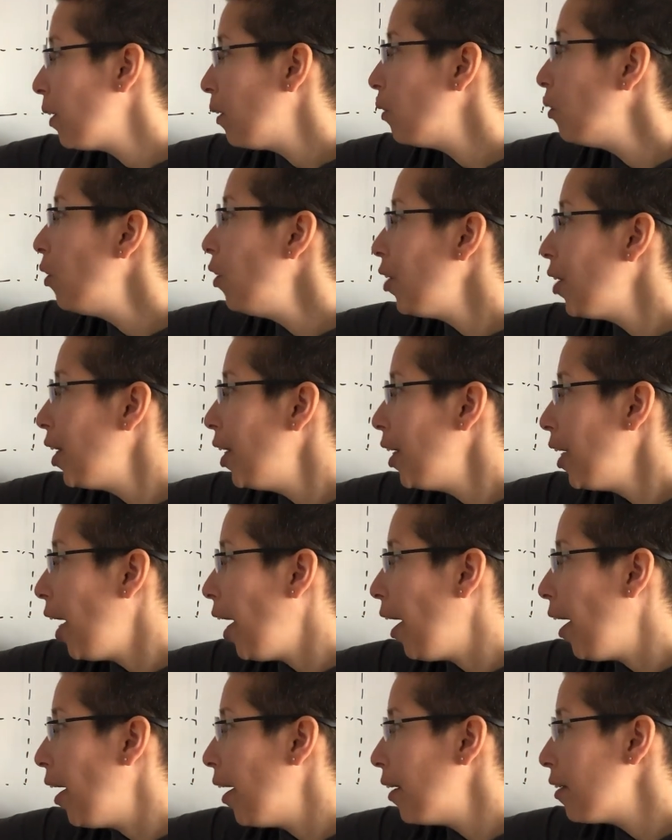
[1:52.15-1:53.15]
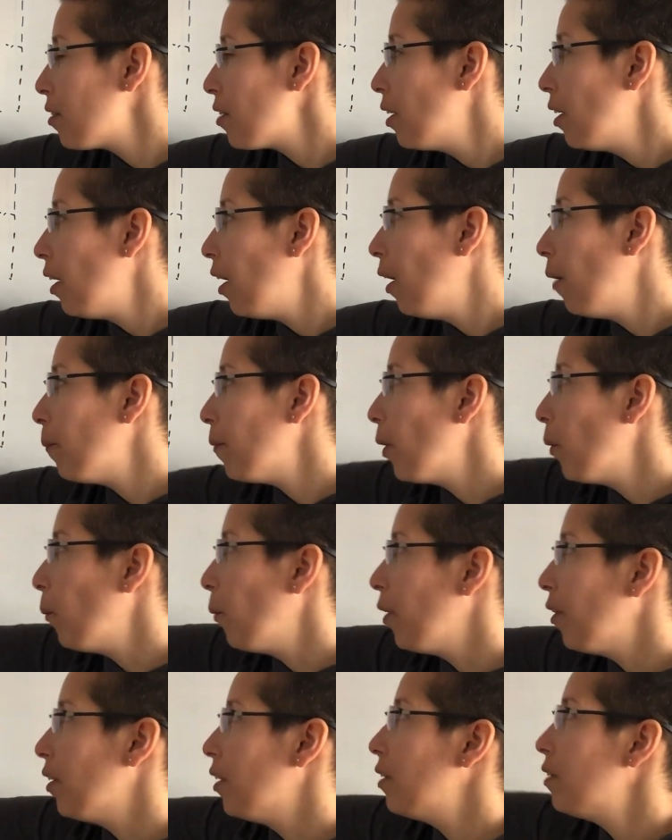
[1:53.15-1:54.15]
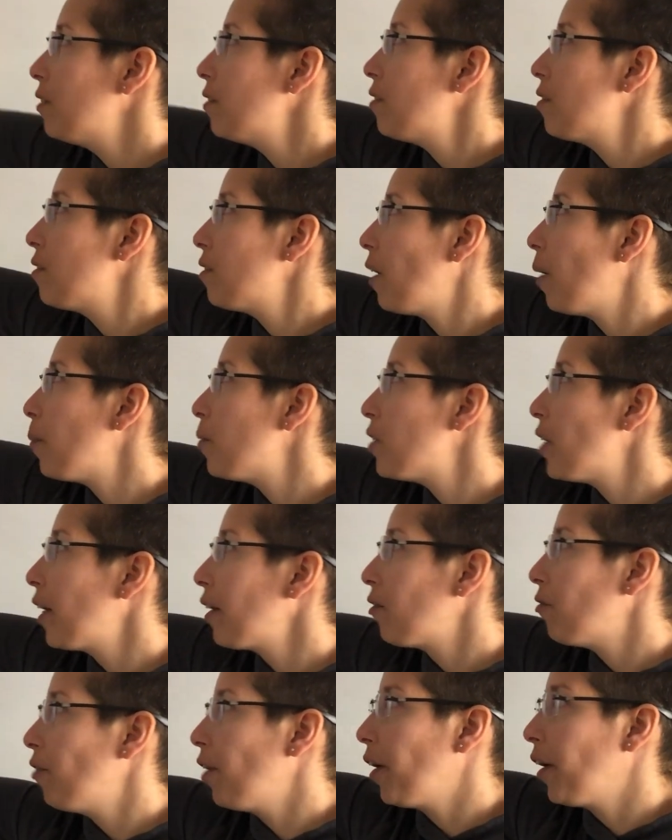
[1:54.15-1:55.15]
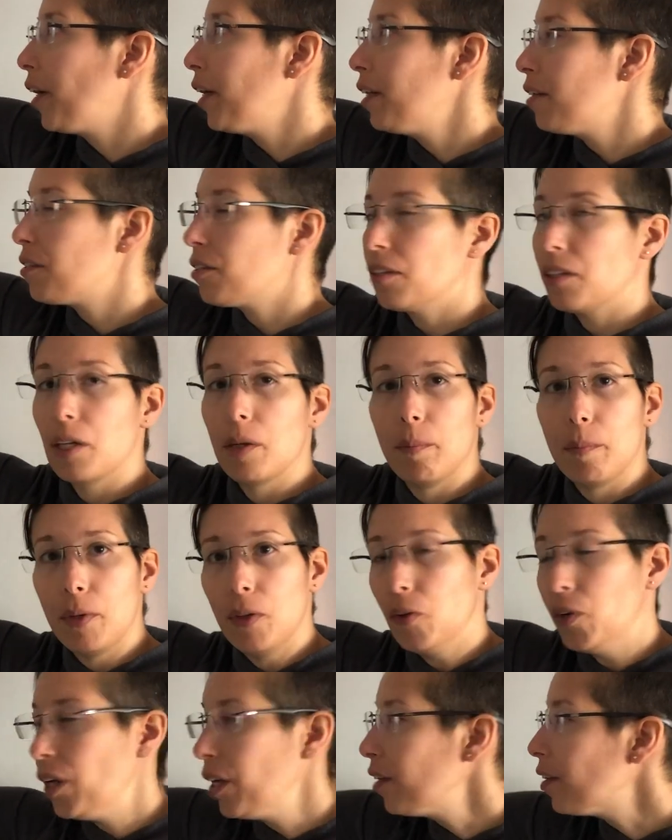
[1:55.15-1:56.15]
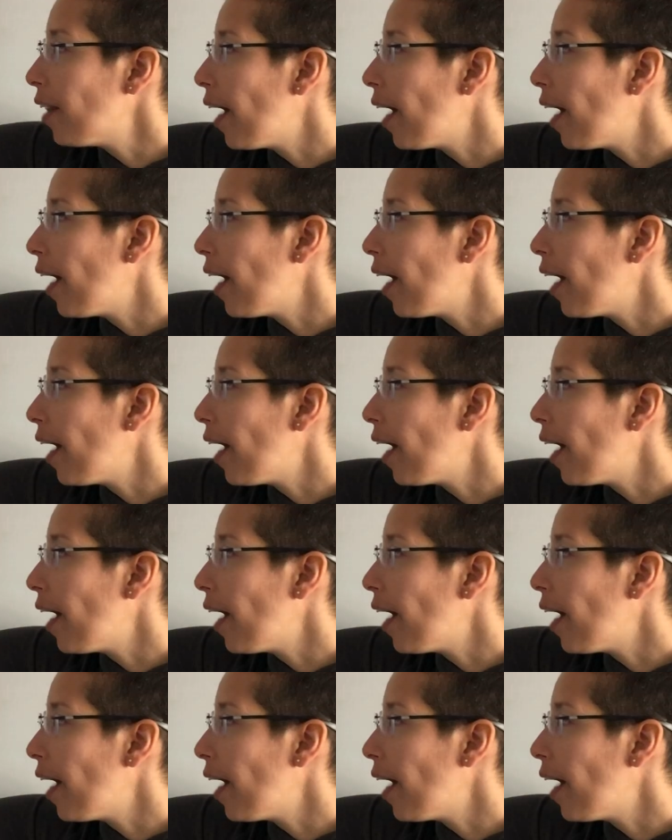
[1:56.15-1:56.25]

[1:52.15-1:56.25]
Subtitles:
looking at the within subject variance and computing